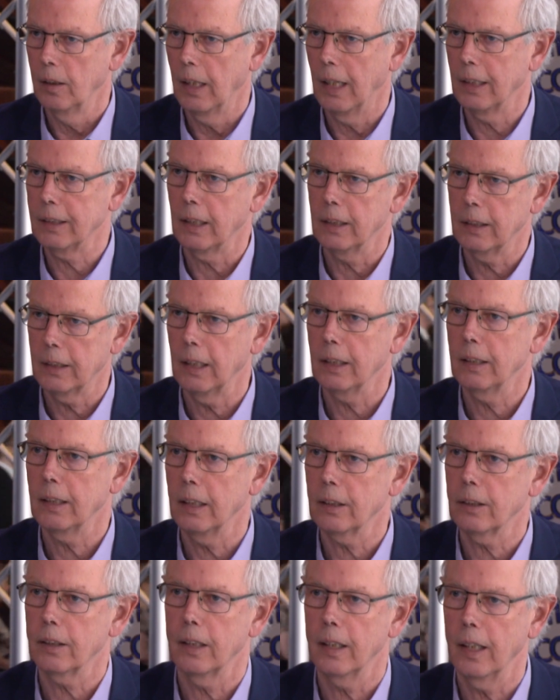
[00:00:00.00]
As I said
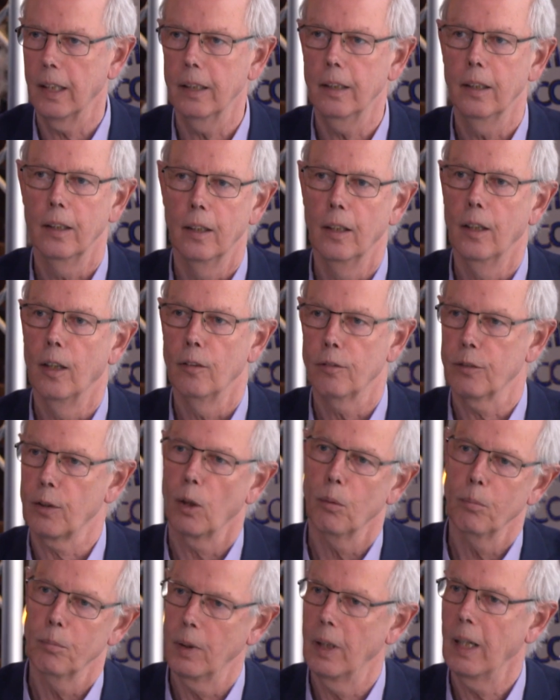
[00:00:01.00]
yesterday,
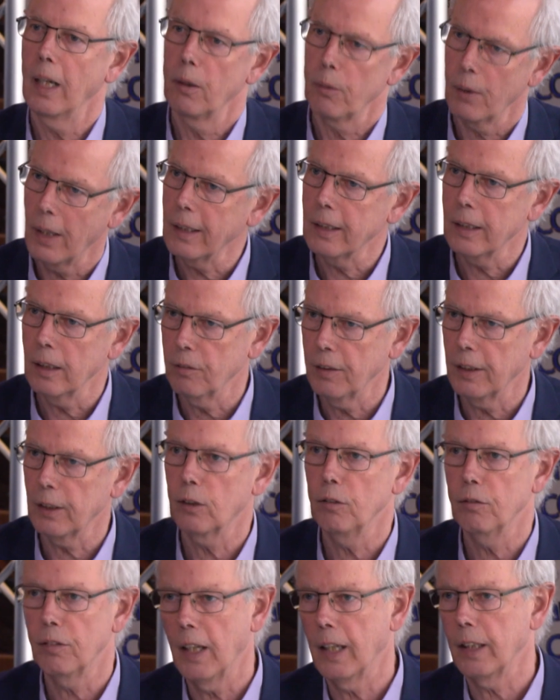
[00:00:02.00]
from Reykjavik
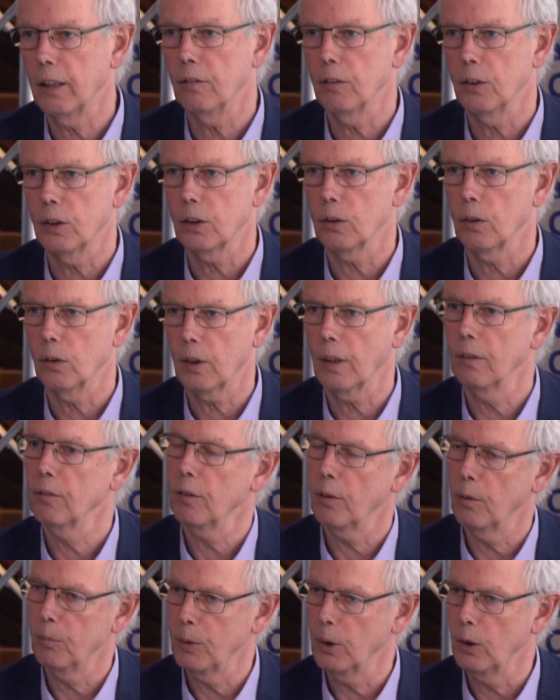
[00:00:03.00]
to Vladivostok and
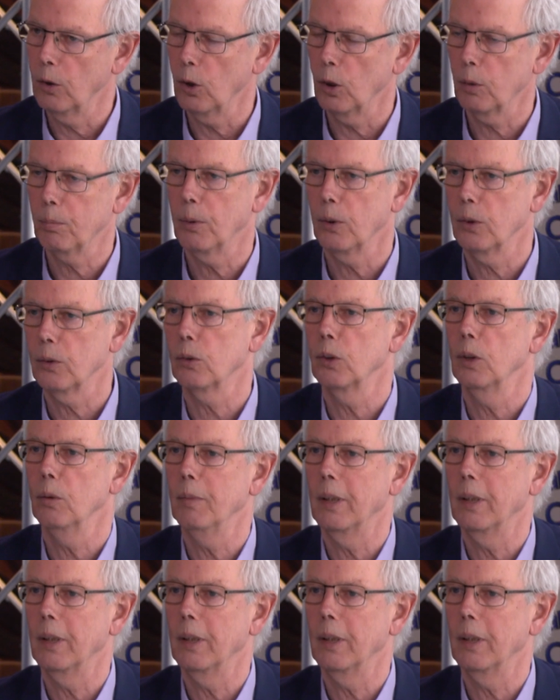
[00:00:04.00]
from the North Pole to the